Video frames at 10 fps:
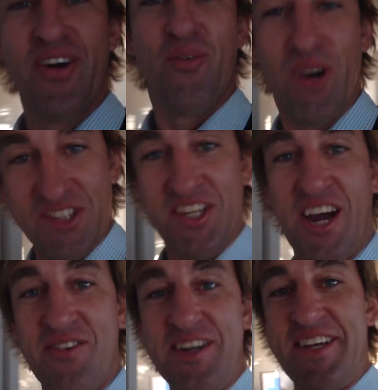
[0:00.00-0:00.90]
what's
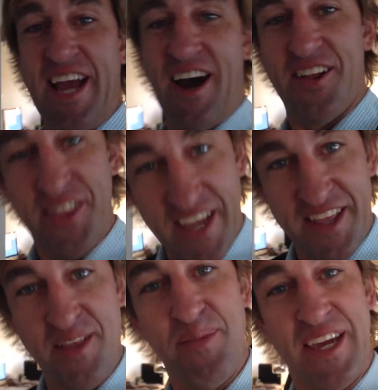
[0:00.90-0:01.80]
going down
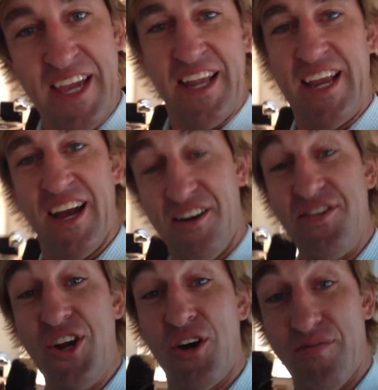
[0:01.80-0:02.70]
in the beginning
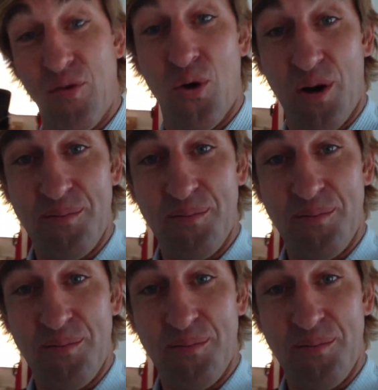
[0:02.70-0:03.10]
of year four.